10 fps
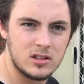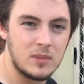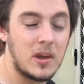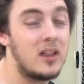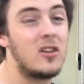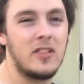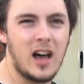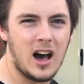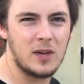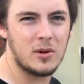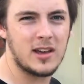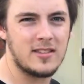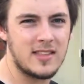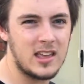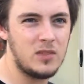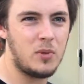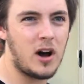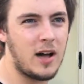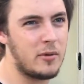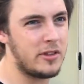dependent on the hardware that you
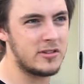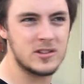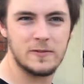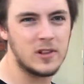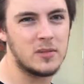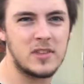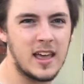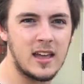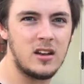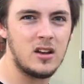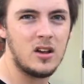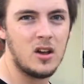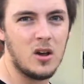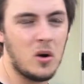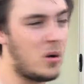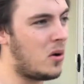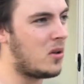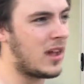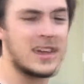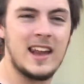buy, whether it's a Phillips head or
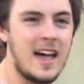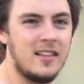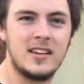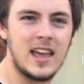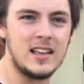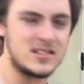like an Allen key